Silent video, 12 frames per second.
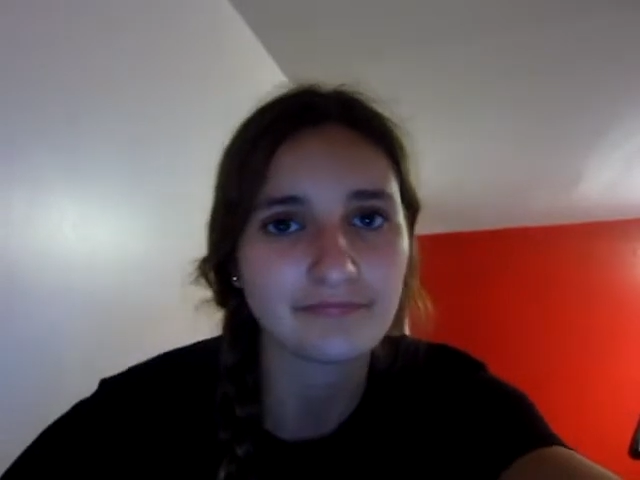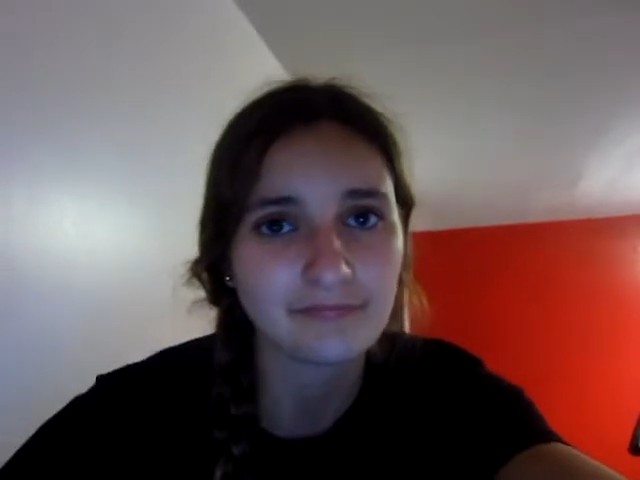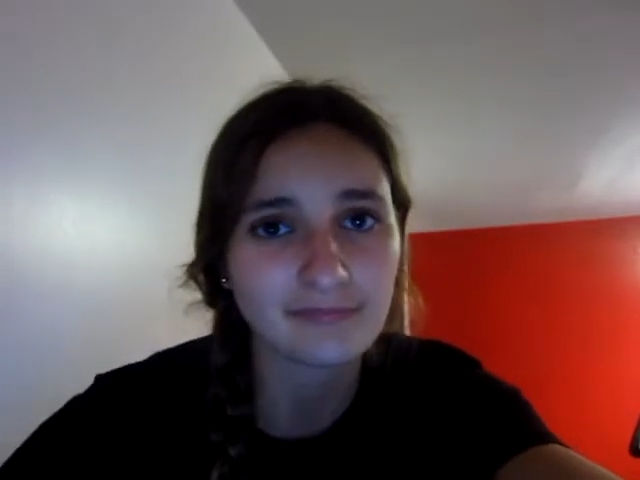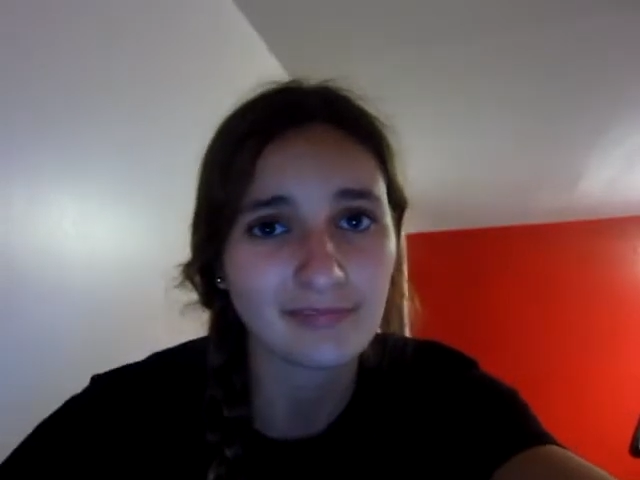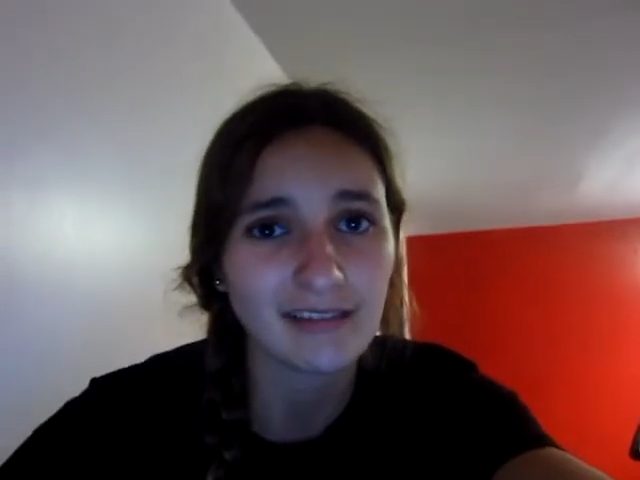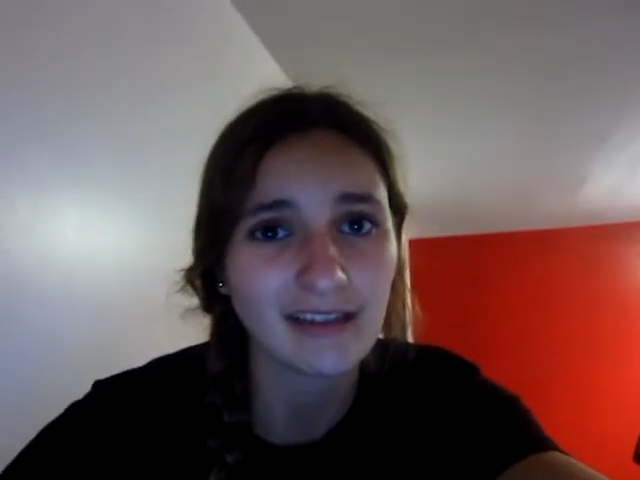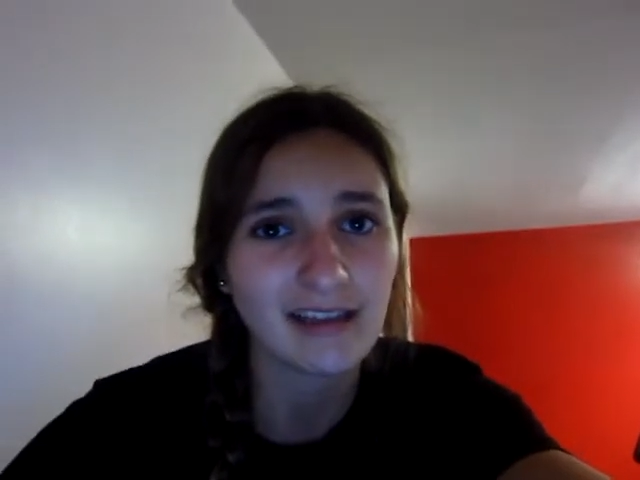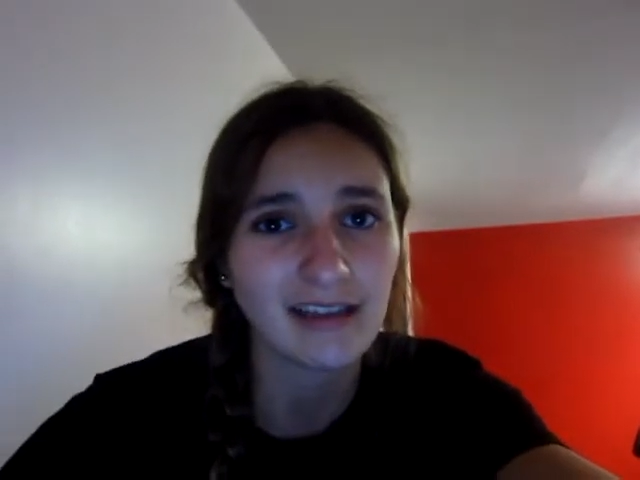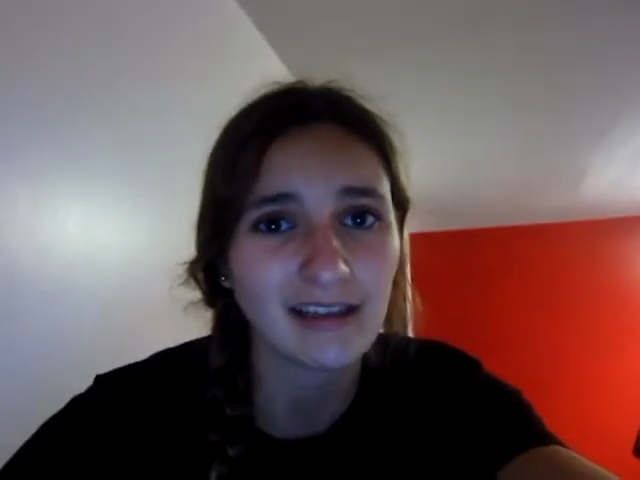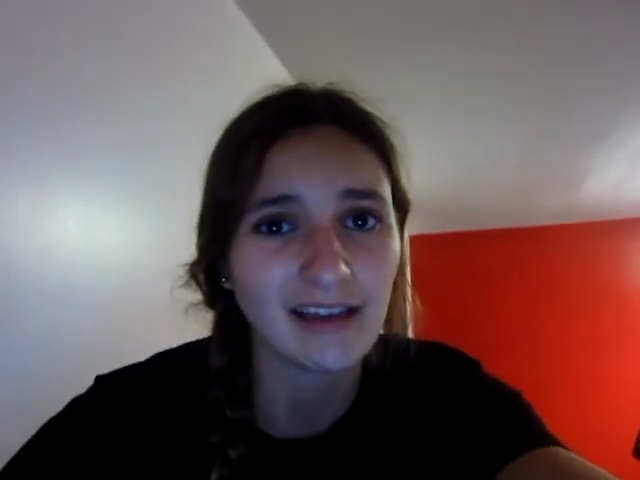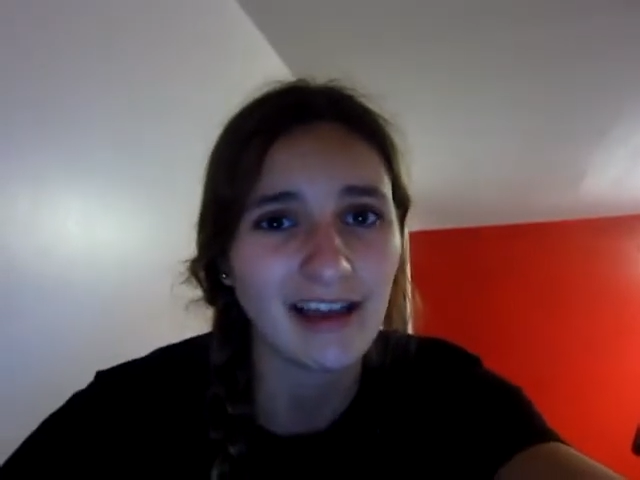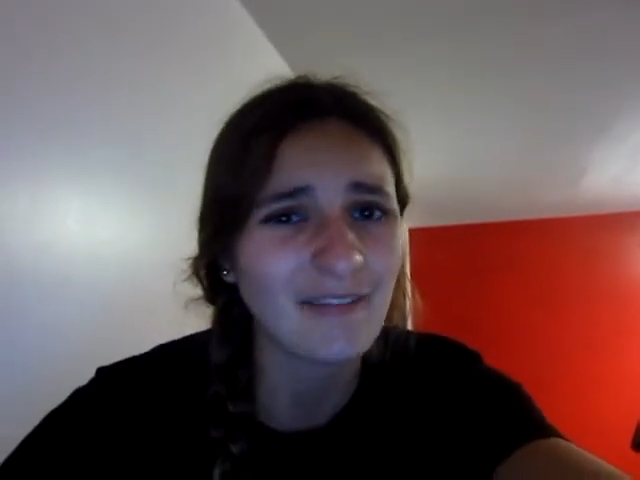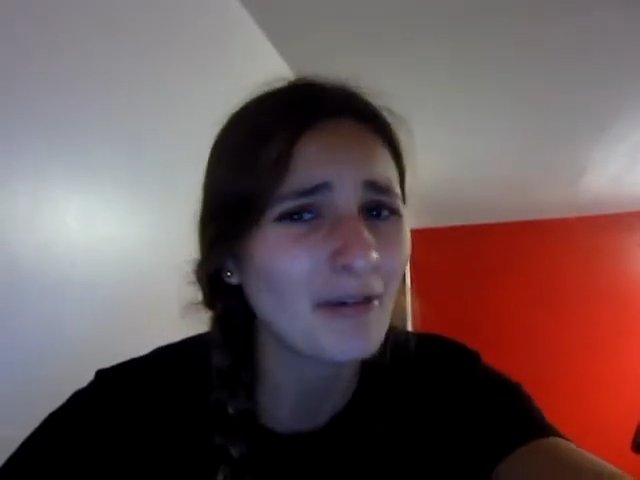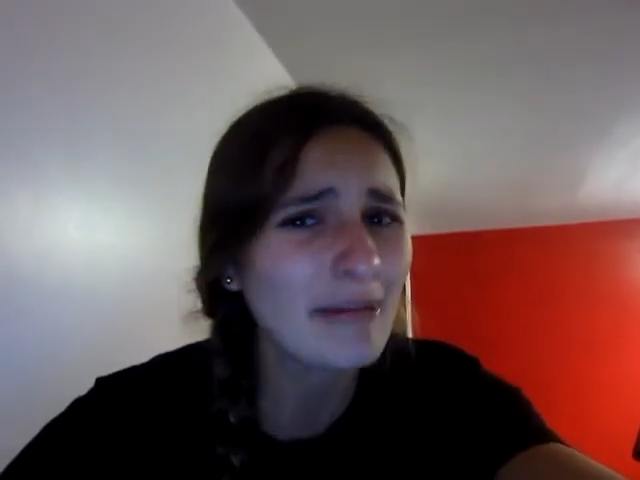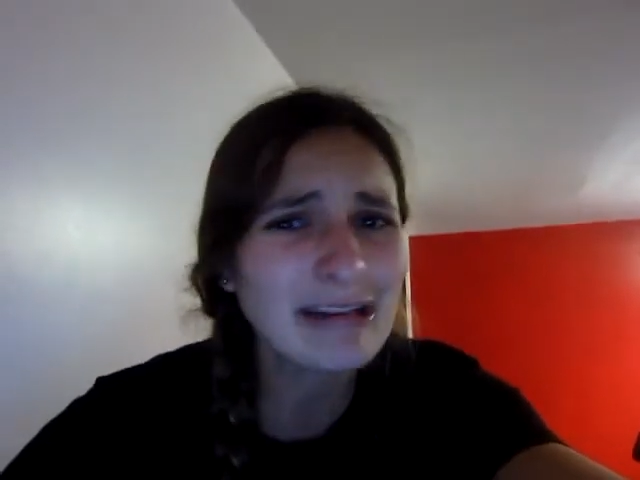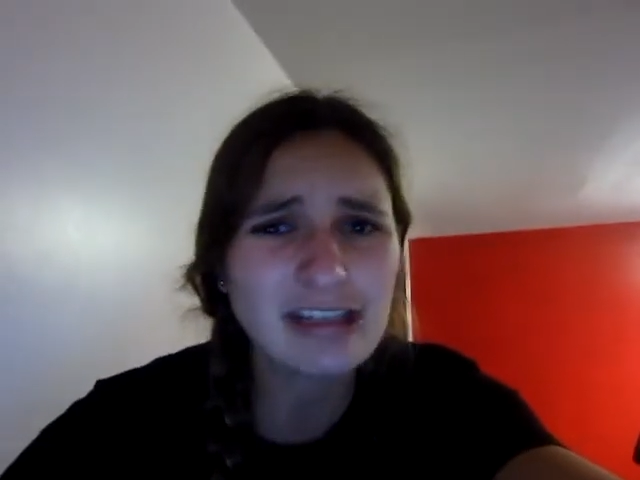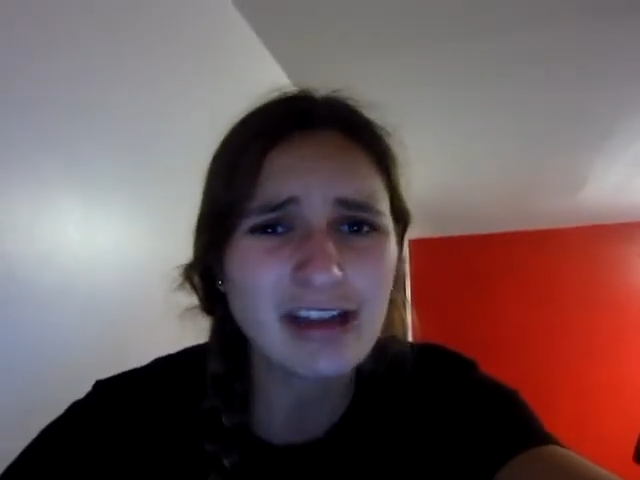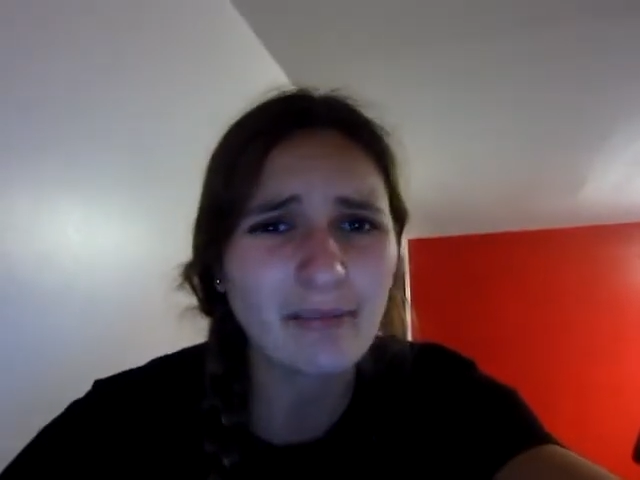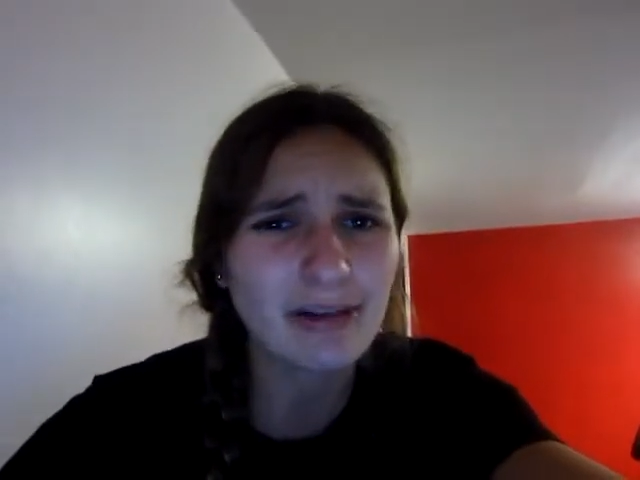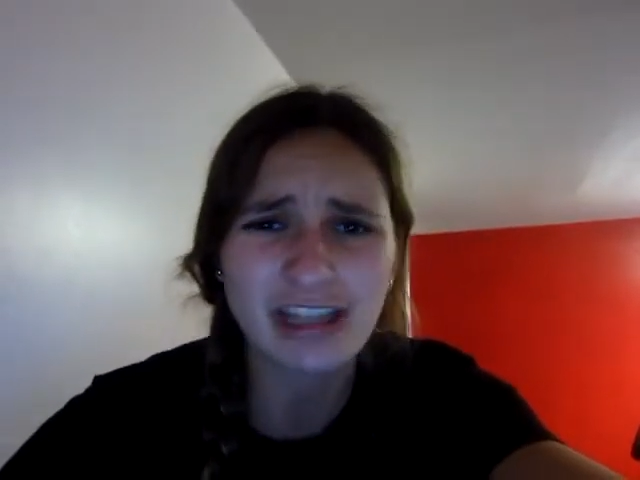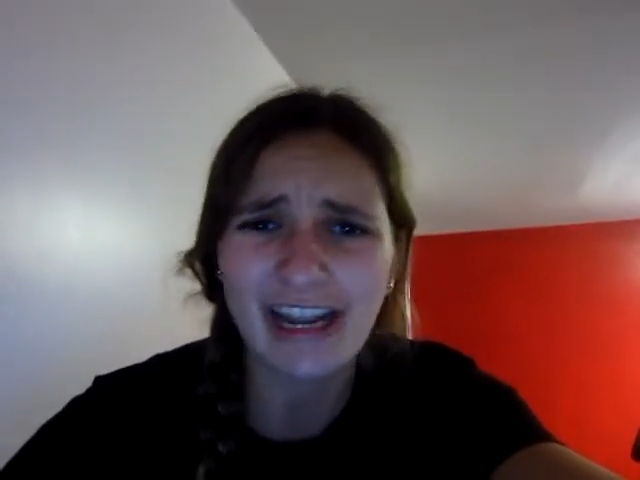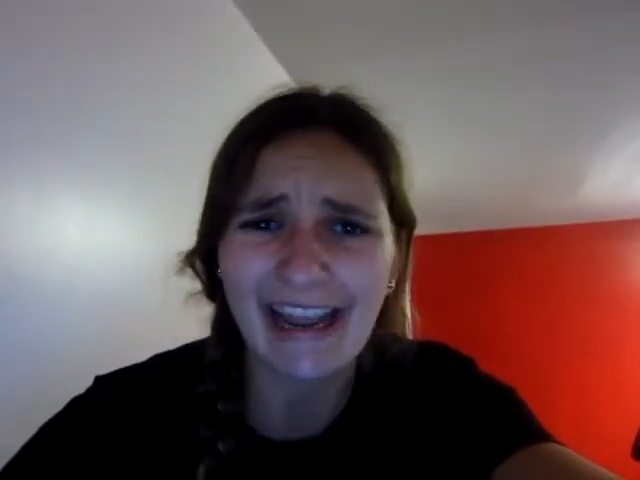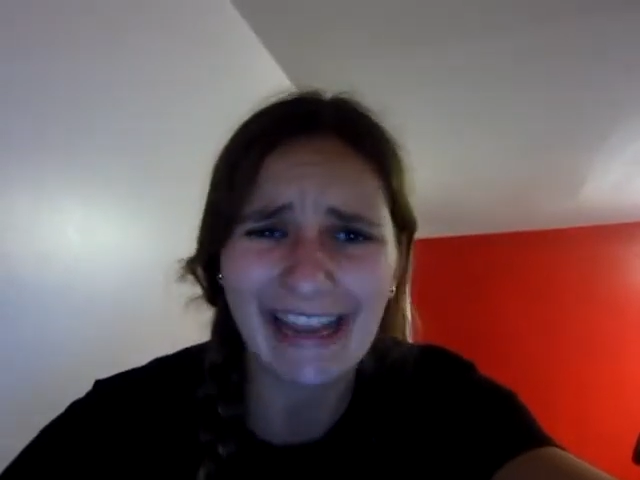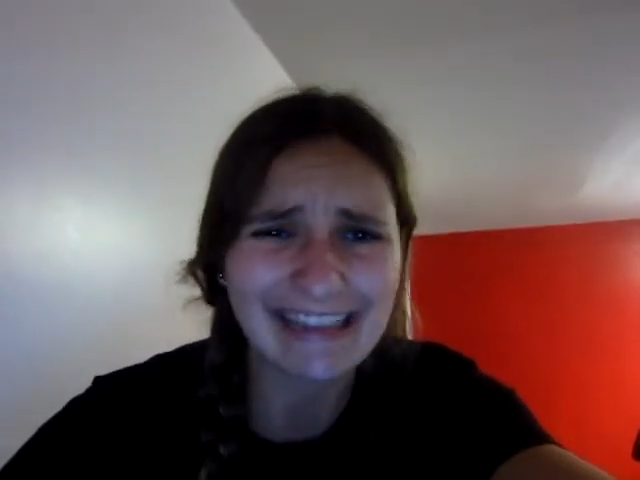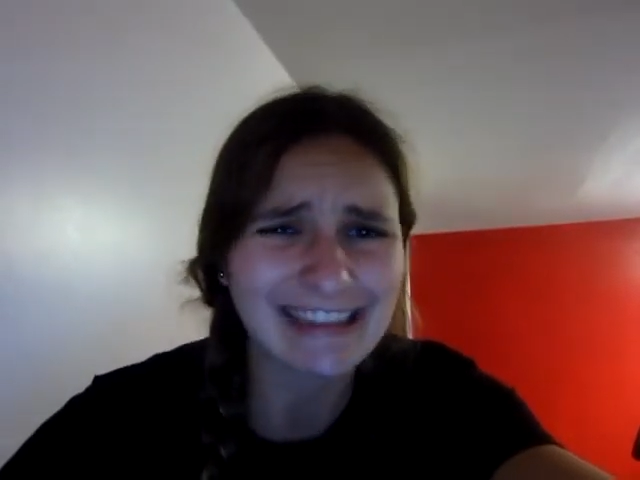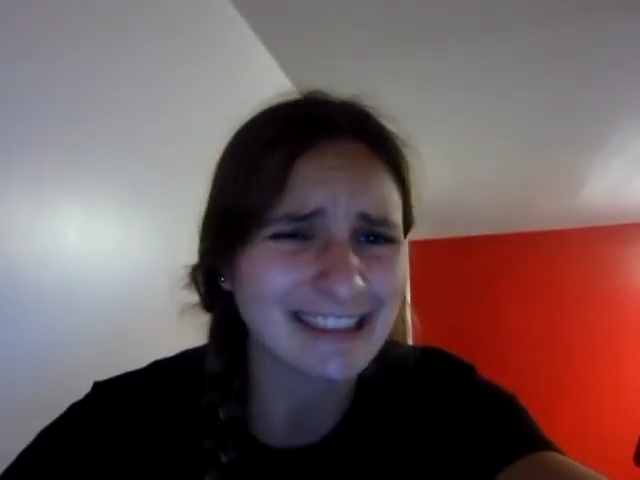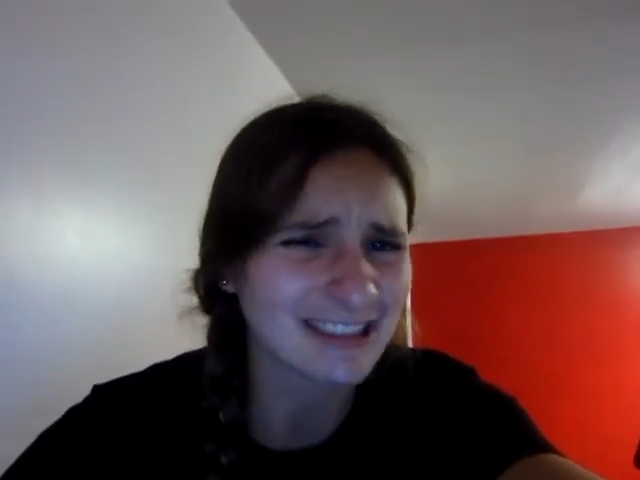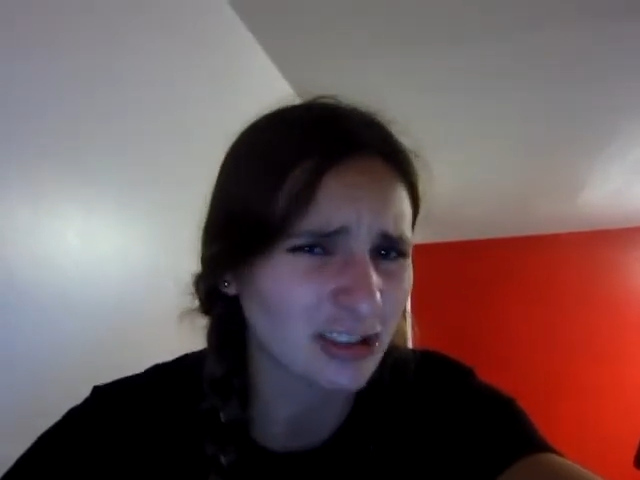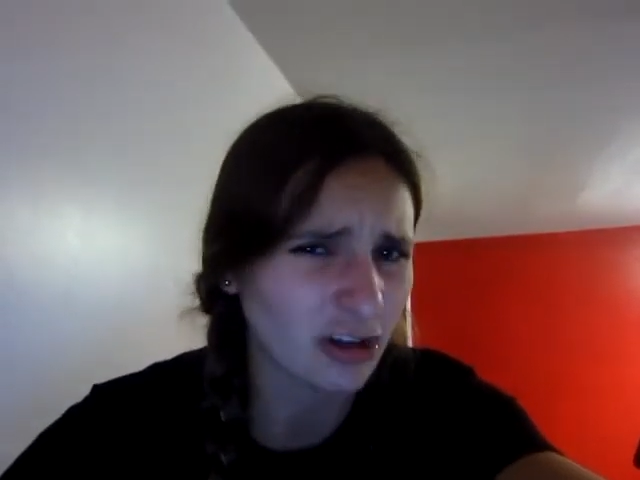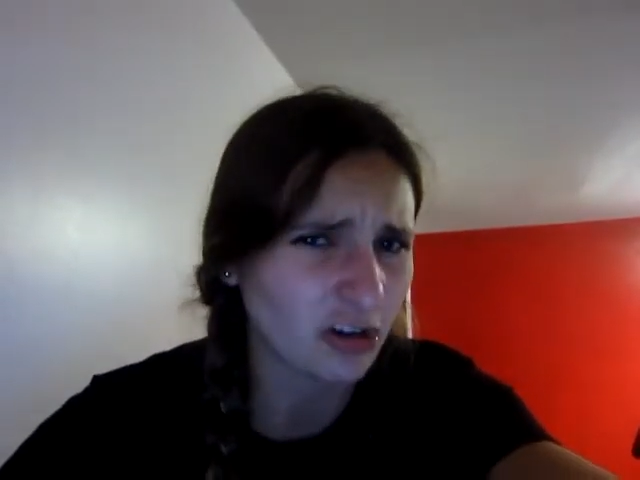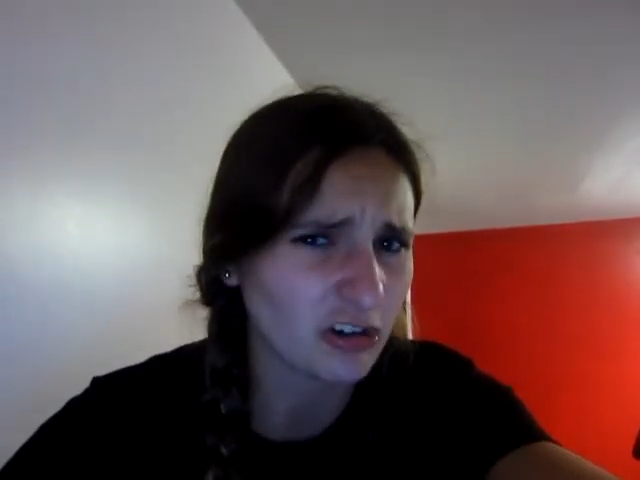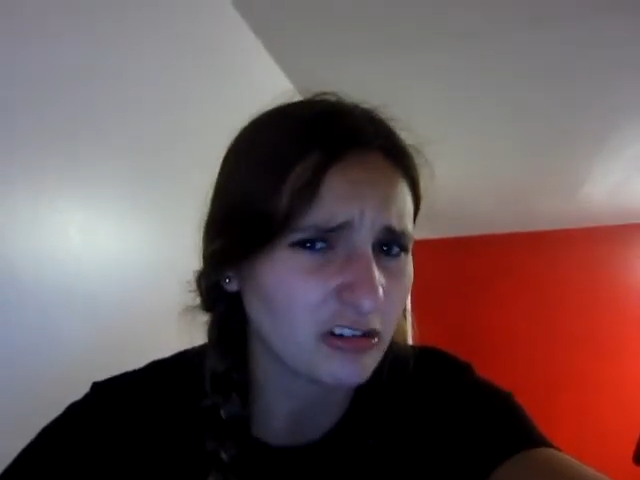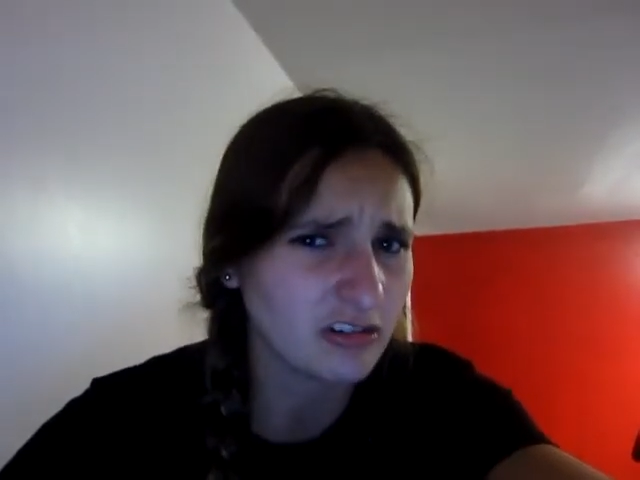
I mentioned how much I hate this song.